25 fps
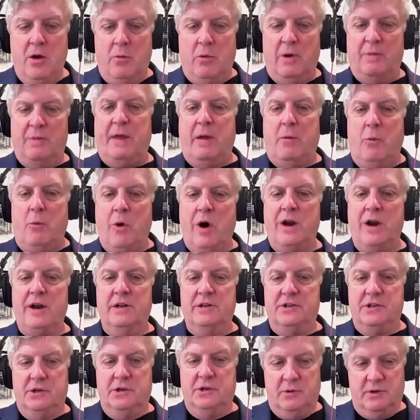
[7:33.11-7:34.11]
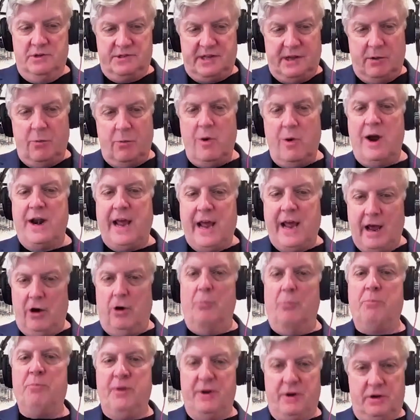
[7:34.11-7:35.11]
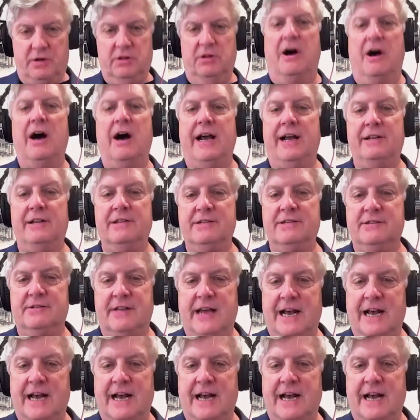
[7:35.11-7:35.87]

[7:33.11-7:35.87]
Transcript: what they want to do is they want to help their clients.